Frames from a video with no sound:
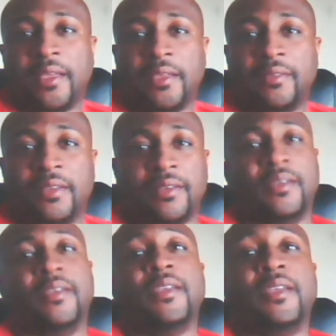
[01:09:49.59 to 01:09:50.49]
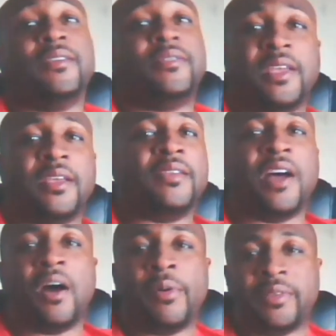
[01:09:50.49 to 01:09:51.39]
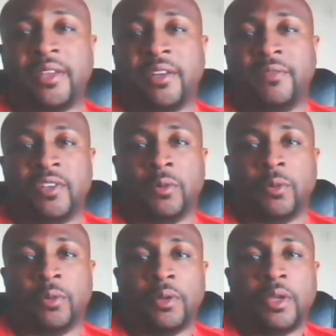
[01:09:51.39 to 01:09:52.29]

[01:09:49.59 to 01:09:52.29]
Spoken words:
It's always the individual.